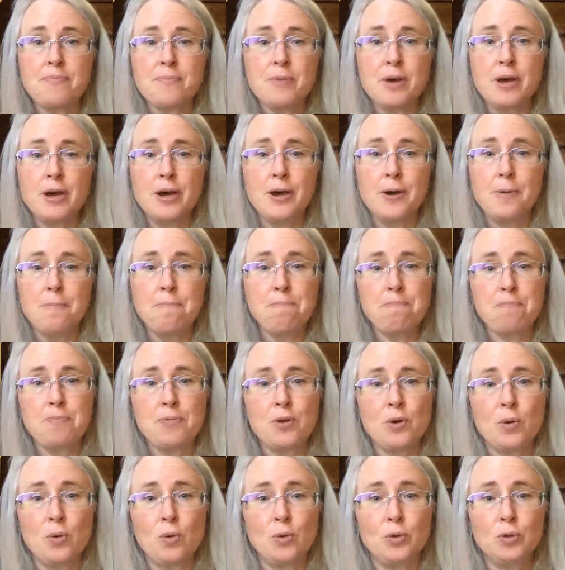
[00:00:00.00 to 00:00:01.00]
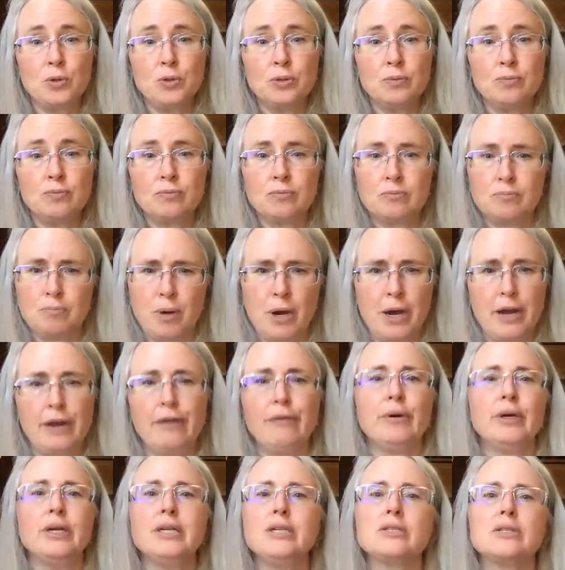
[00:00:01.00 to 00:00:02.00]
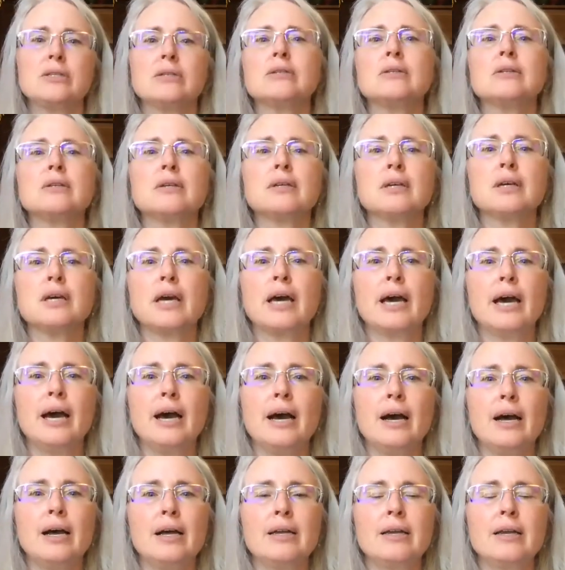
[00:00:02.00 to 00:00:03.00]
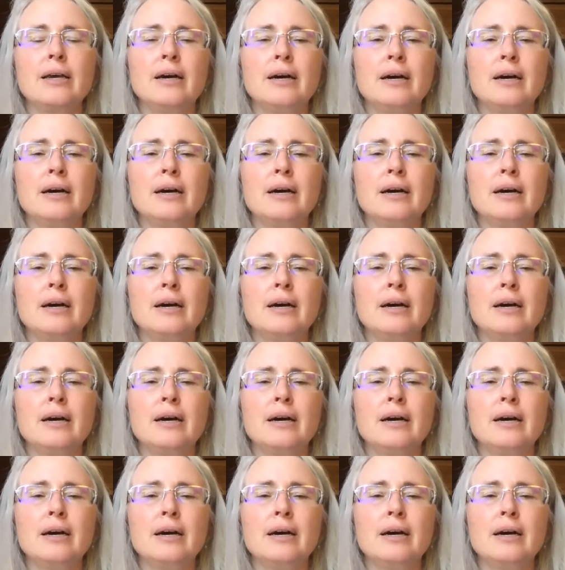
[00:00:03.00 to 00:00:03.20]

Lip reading: the old pirate had